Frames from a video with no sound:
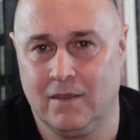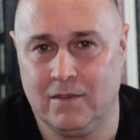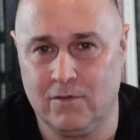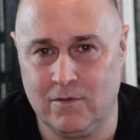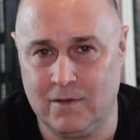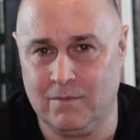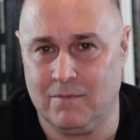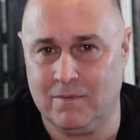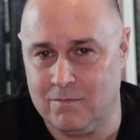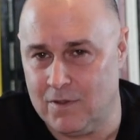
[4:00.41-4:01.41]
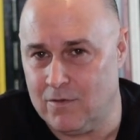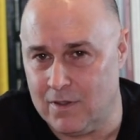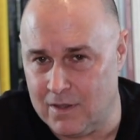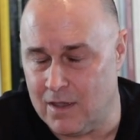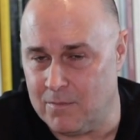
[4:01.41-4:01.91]
you can
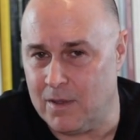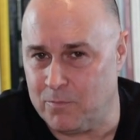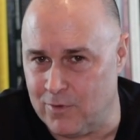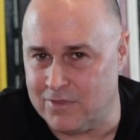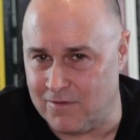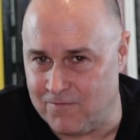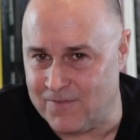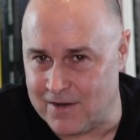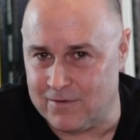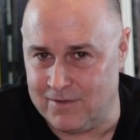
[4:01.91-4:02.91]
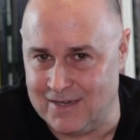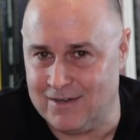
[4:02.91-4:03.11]
come up with a fairly